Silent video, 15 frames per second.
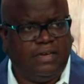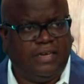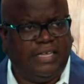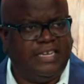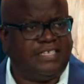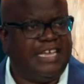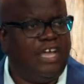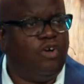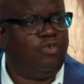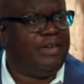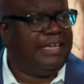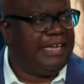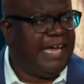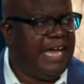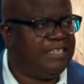Did it say
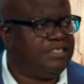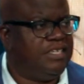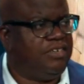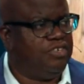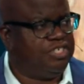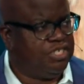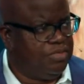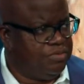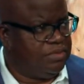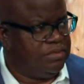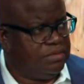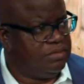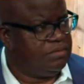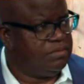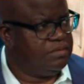only casting your children?
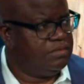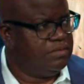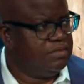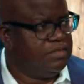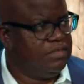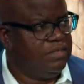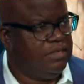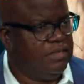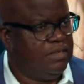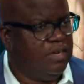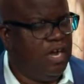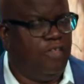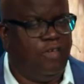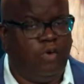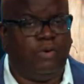No.
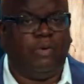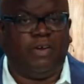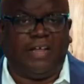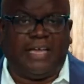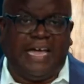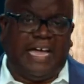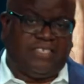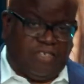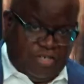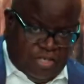Although we want to cast